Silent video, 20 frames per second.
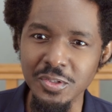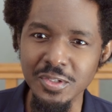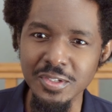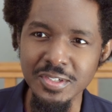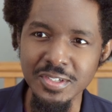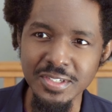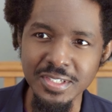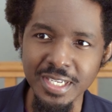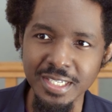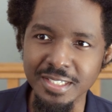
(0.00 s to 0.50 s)

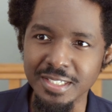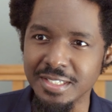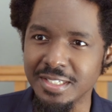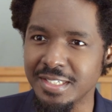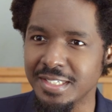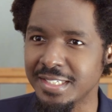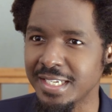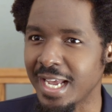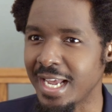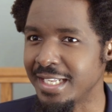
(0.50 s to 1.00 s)

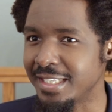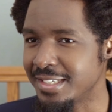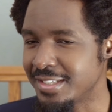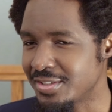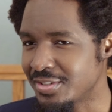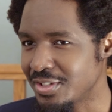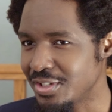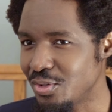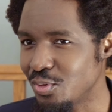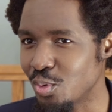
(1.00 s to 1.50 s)
cells and the
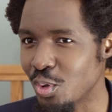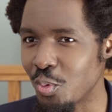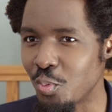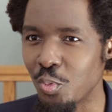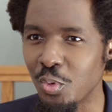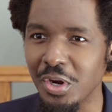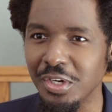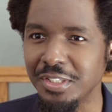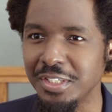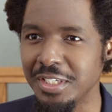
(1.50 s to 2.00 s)
serum,
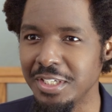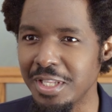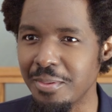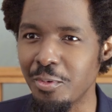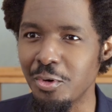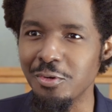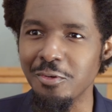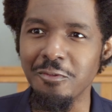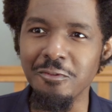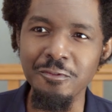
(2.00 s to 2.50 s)
we're thinking
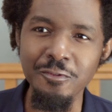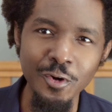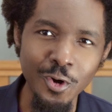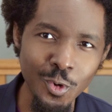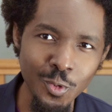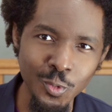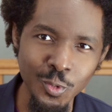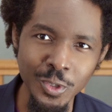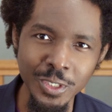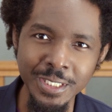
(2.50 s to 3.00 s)
about the
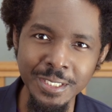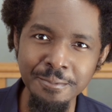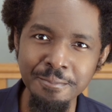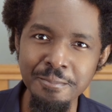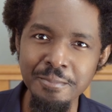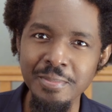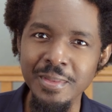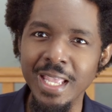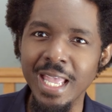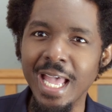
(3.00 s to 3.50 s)
forward
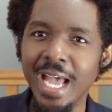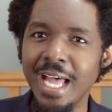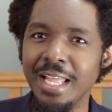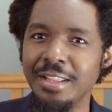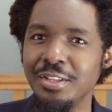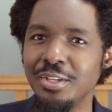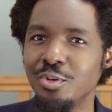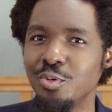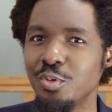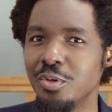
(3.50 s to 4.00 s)

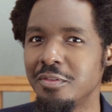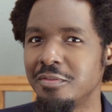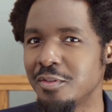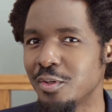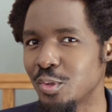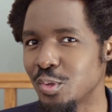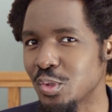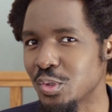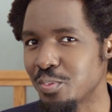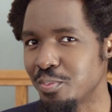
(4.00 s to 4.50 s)
and the
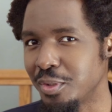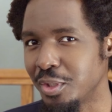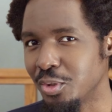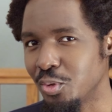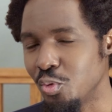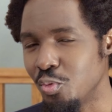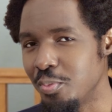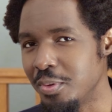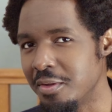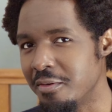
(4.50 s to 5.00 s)
reverse blood
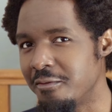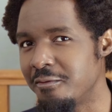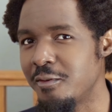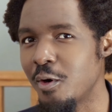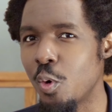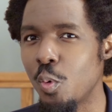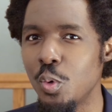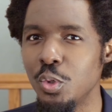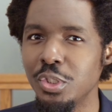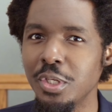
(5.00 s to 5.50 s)
grouping. The
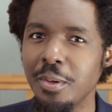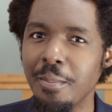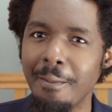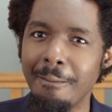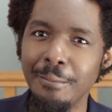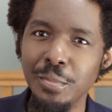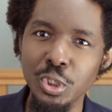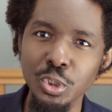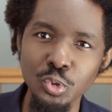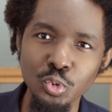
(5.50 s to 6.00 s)
forward
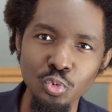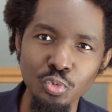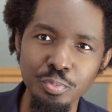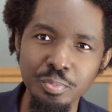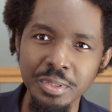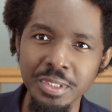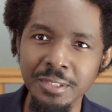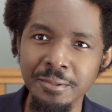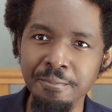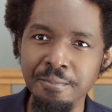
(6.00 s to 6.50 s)
blood
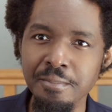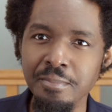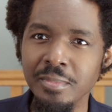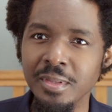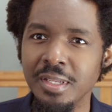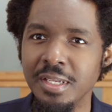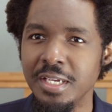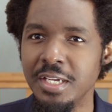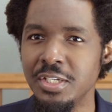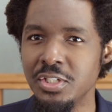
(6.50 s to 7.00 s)
grouping
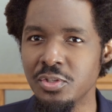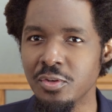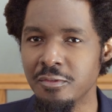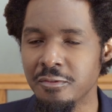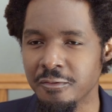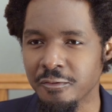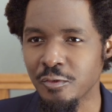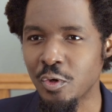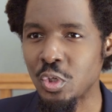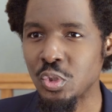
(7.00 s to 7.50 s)
is the
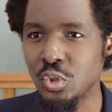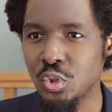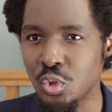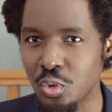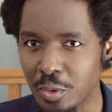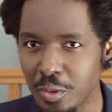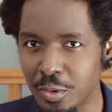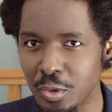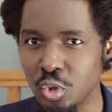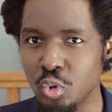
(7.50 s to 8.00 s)
front
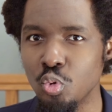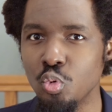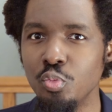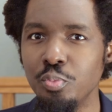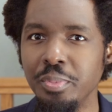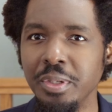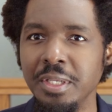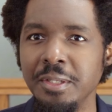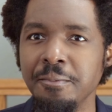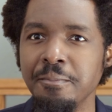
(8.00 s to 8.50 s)

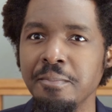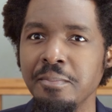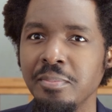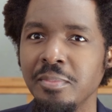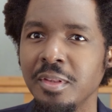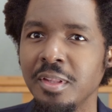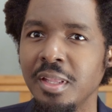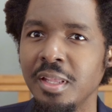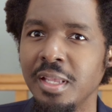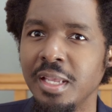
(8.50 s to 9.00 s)
grouping.
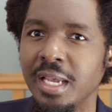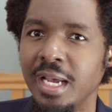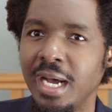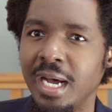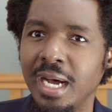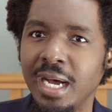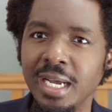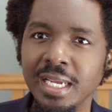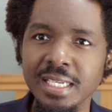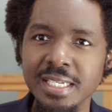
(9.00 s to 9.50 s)

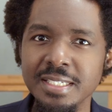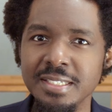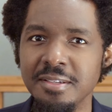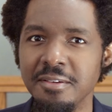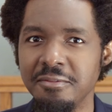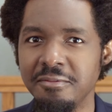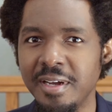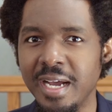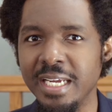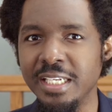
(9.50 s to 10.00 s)
Is
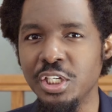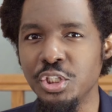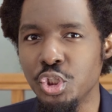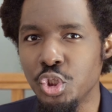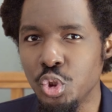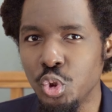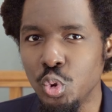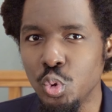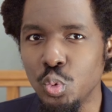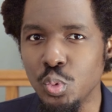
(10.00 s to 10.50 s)
defined
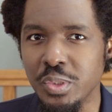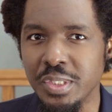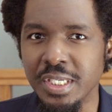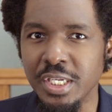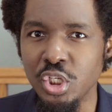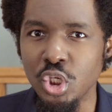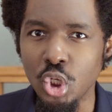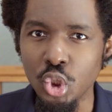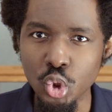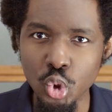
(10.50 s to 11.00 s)
as
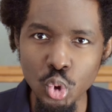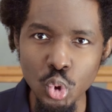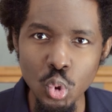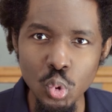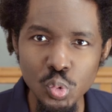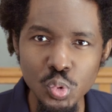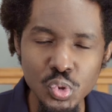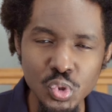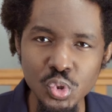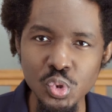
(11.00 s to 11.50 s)
using a
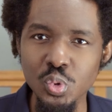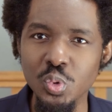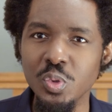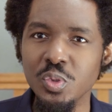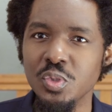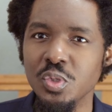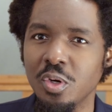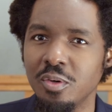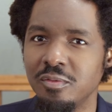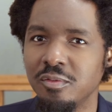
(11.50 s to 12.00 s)
known
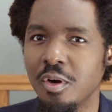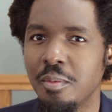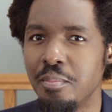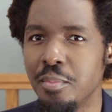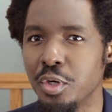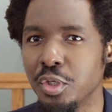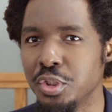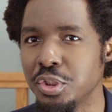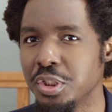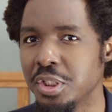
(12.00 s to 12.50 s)
source of
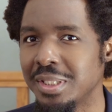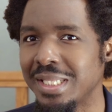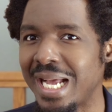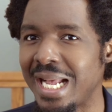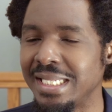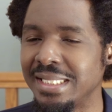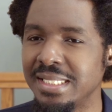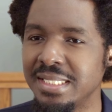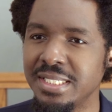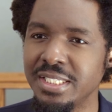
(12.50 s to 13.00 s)
commercial
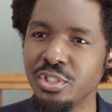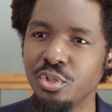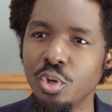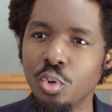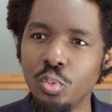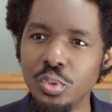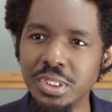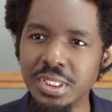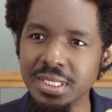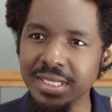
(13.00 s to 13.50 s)
antiserum,
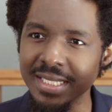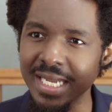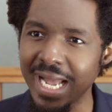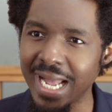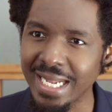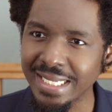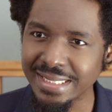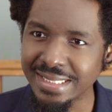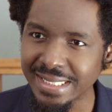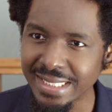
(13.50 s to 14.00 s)
which is the
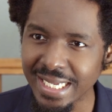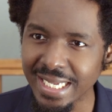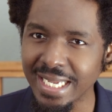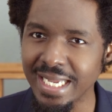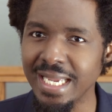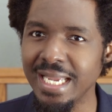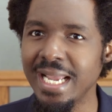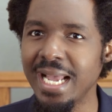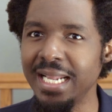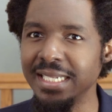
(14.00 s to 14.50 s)

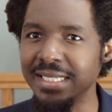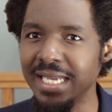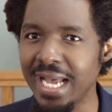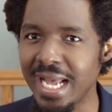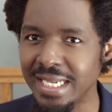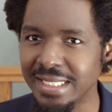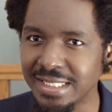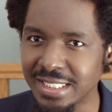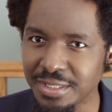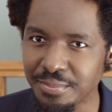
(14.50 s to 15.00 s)
anti-A and the
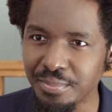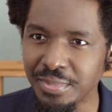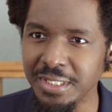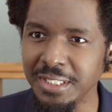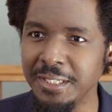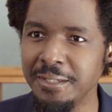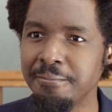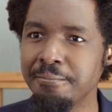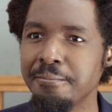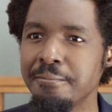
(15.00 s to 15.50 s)

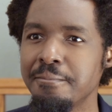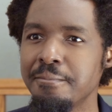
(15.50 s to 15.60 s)
anti-B,